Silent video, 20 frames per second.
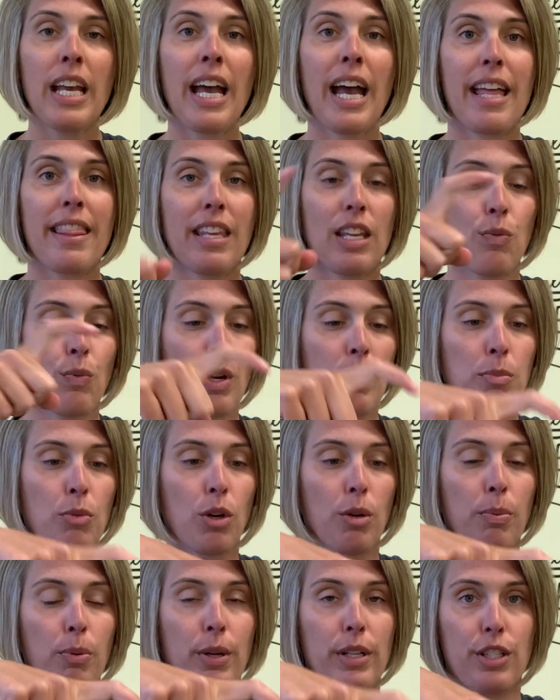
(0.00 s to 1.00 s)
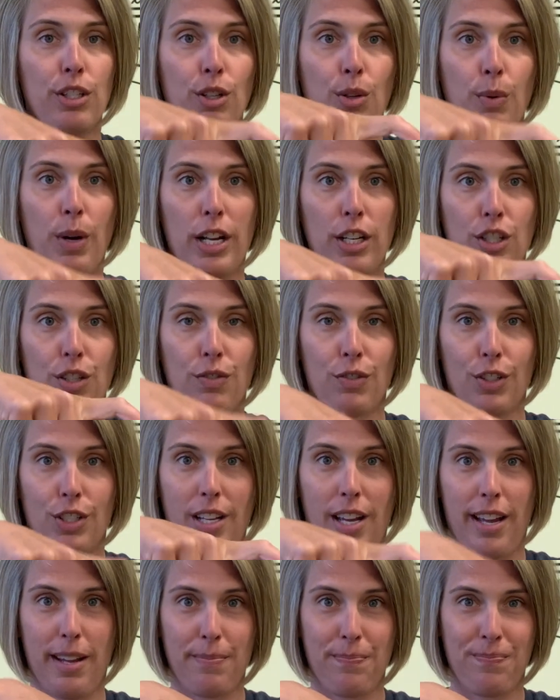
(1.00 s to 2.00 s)
And then one more, point to your watch for
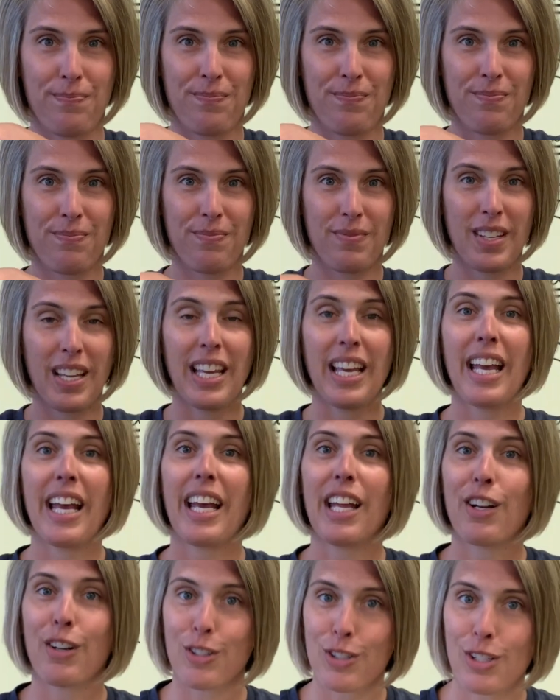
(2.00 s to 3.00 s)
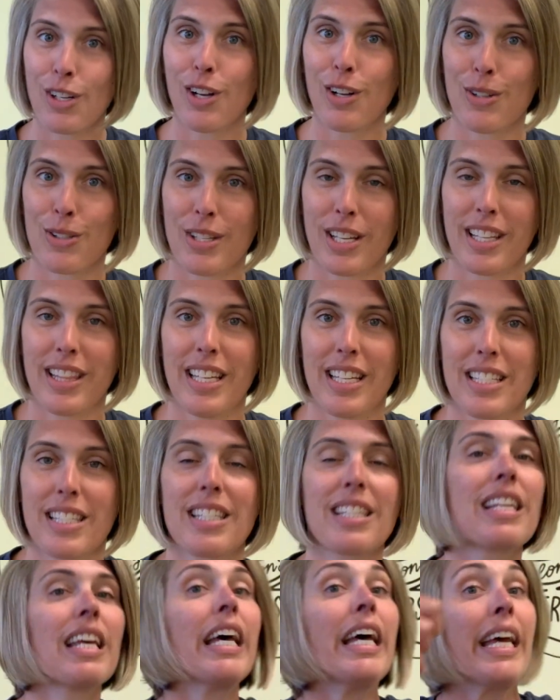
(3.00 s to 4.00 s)
time. And our song goes like
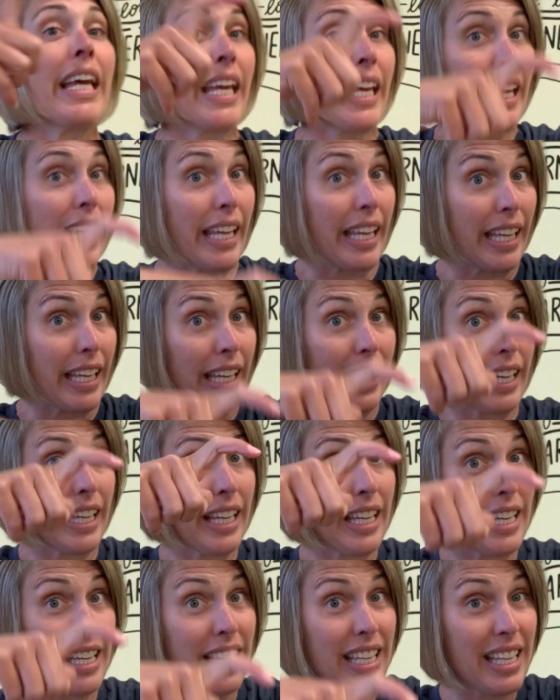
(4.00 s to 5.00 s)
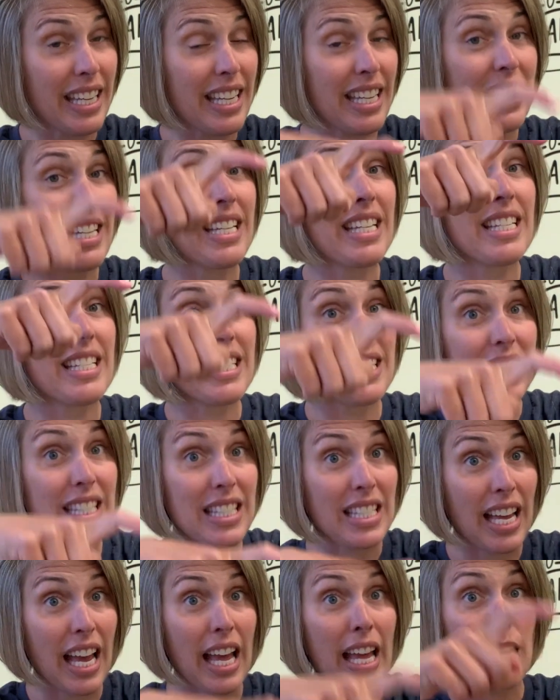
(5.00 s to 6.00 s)
this. It is
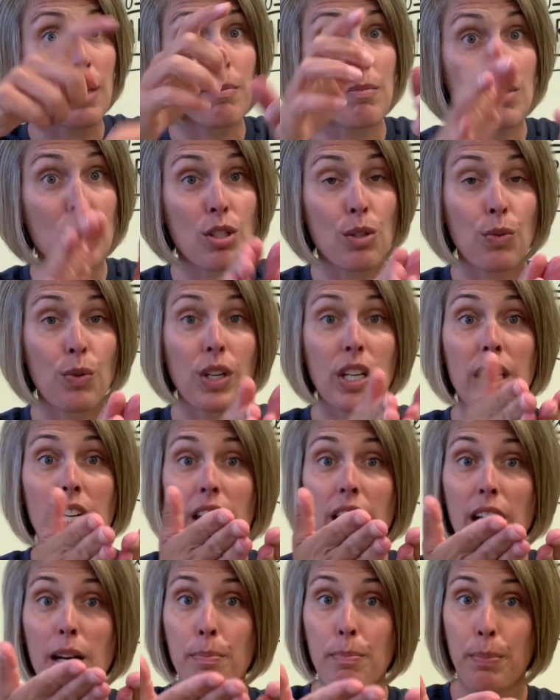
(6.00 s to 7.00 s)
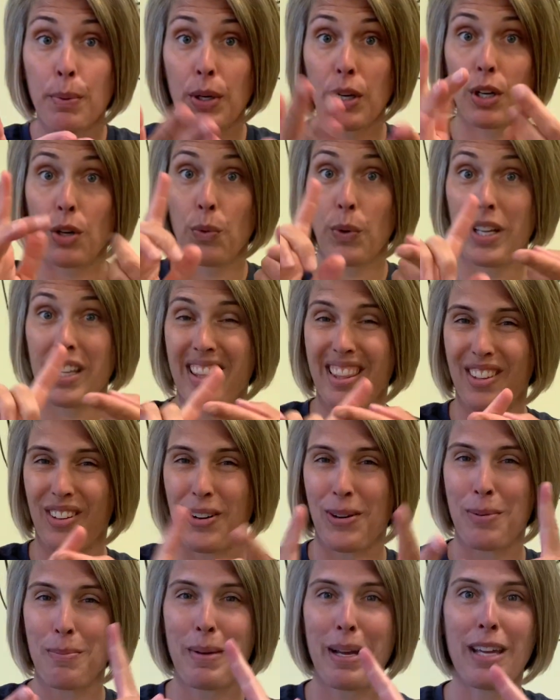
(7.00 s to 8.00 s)
time to read a book with
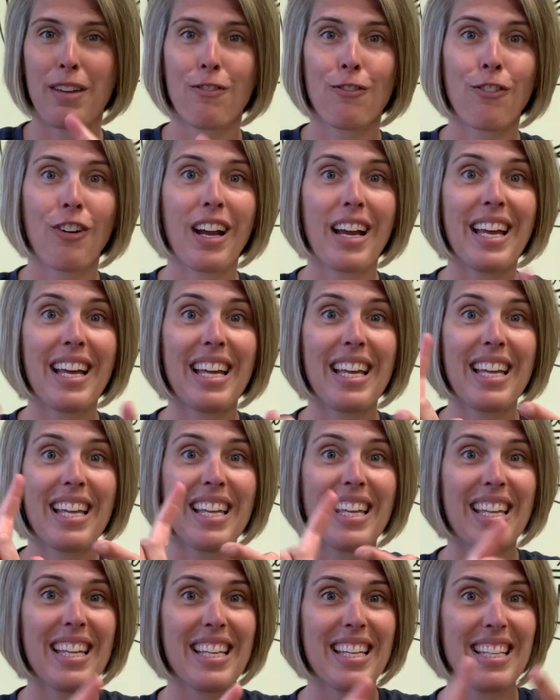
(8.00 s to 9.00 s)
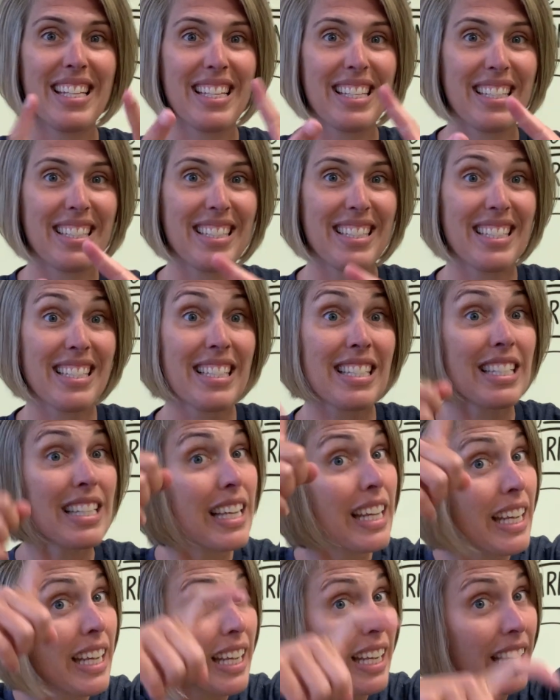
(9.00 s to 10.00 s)
all my friends.
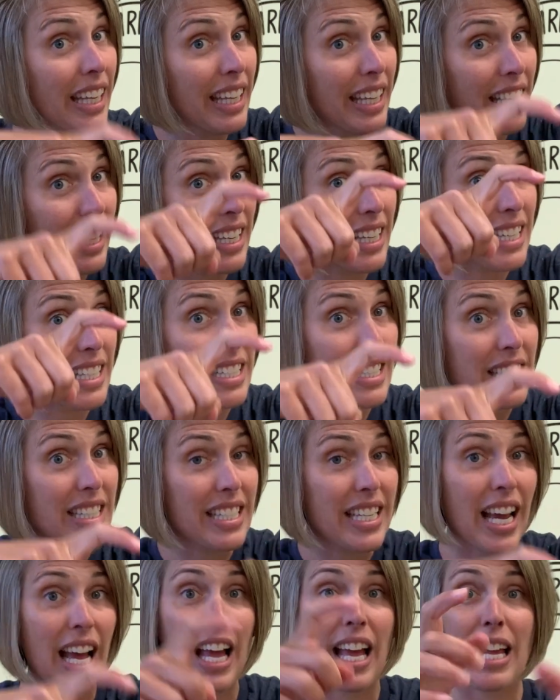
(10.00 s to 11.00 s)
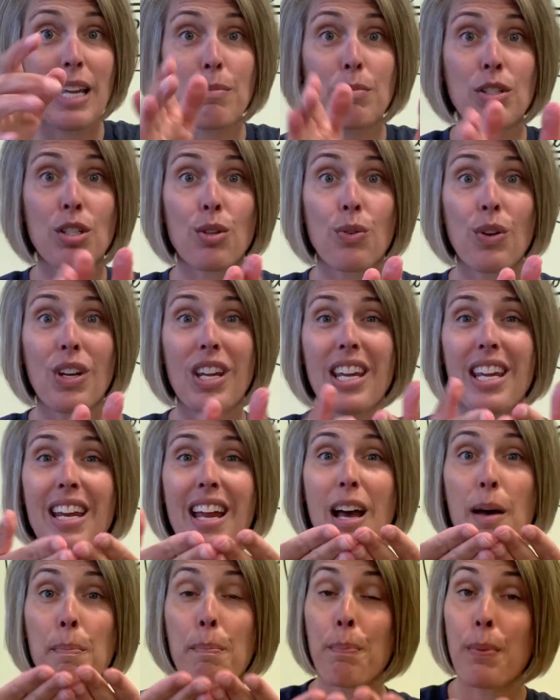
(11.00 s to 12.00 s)
It is time to read
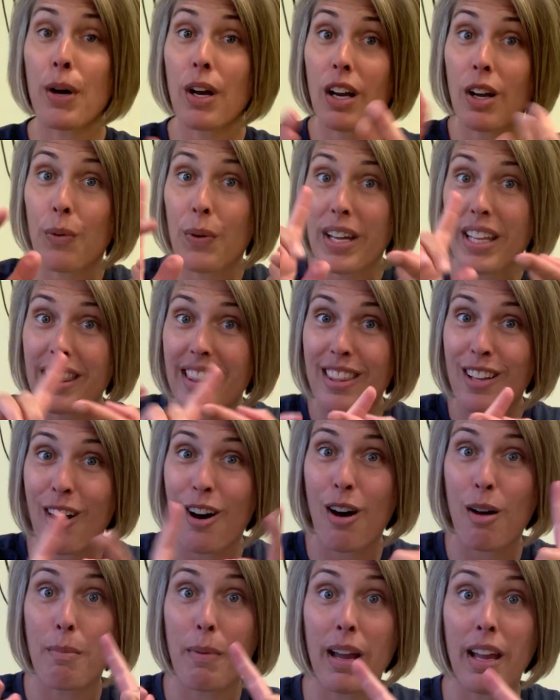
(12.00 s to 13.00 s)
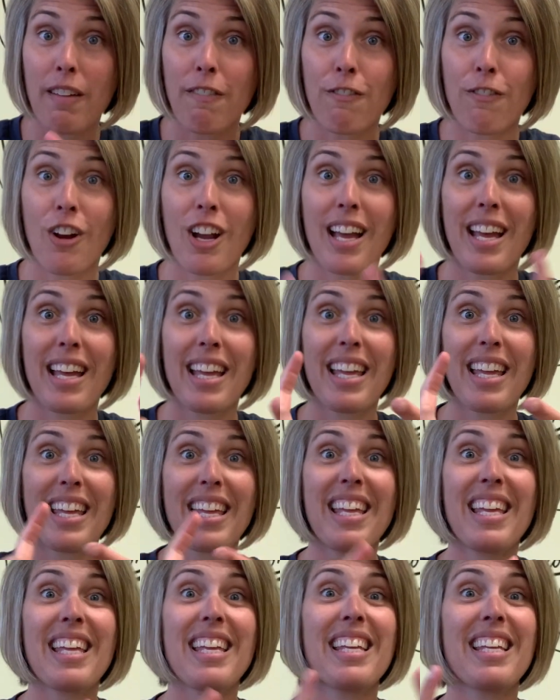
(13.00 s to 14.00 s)
a book with all my
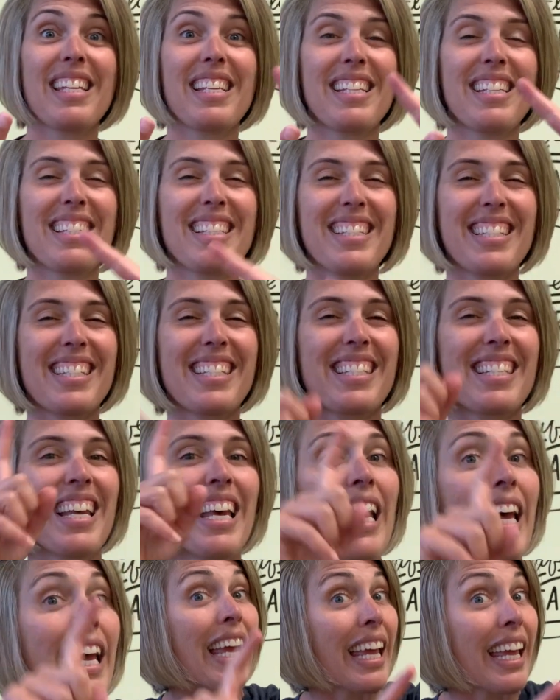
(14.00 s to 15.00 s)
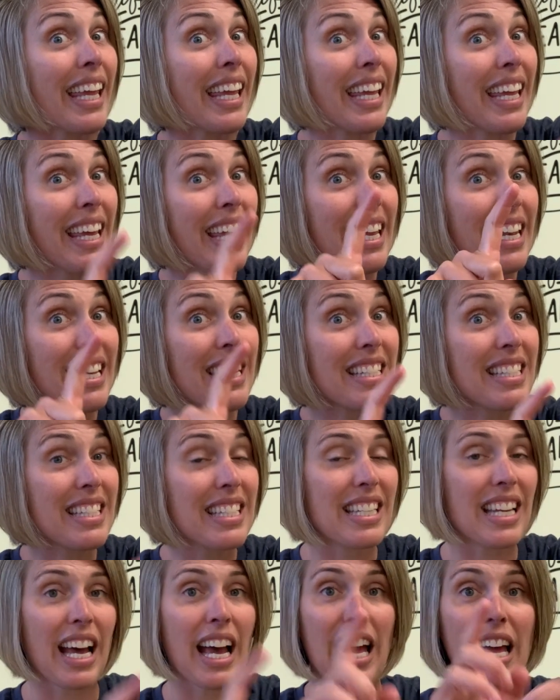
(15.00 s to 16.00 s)
friends. It
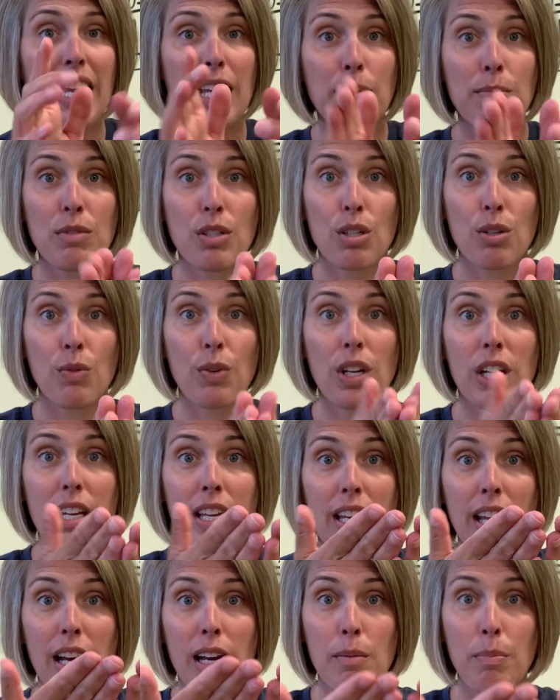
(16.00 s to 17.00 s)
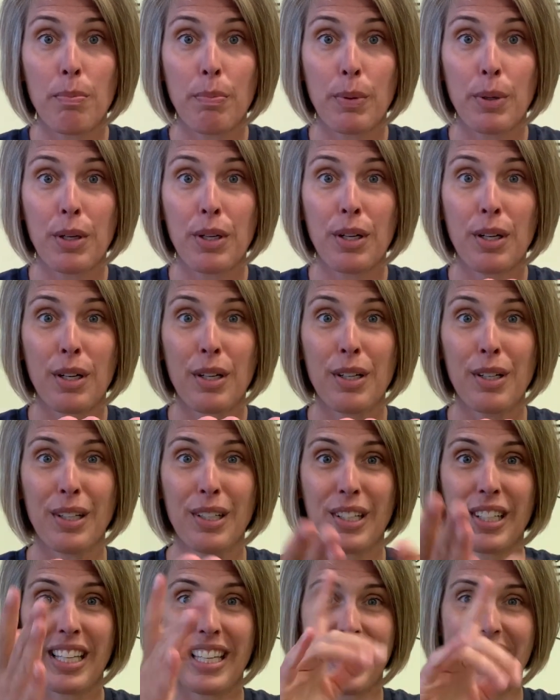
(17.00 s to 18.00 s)
is time to read a
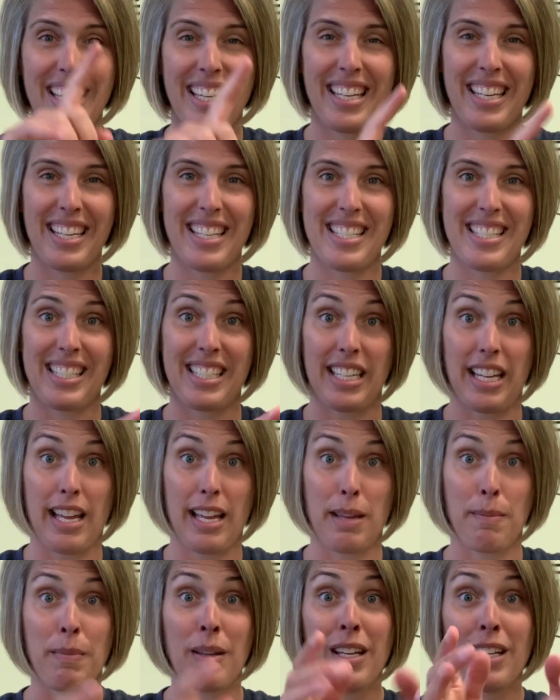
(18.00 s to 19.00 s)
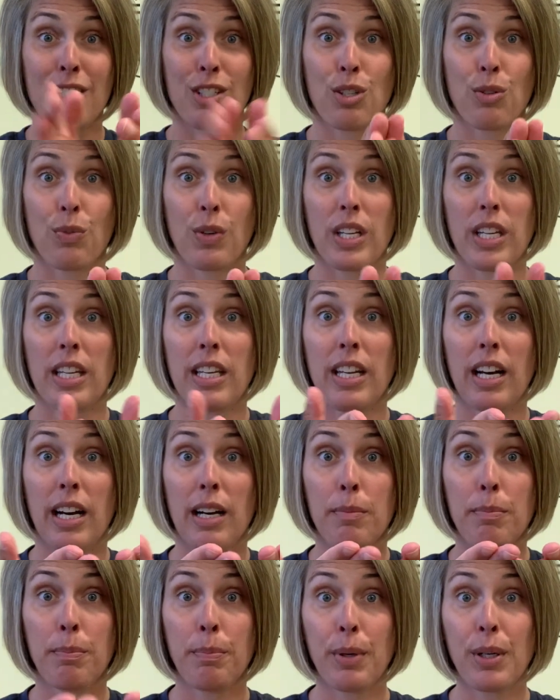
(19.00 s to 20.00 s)
book. It is time to read
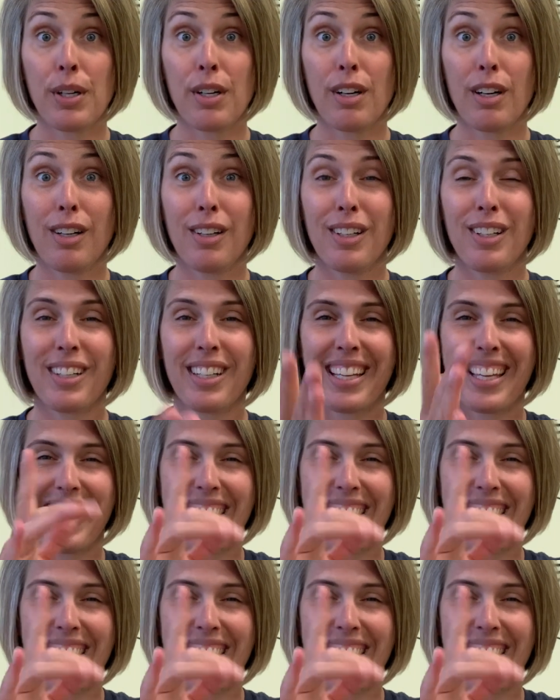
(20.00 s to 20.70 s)
a book.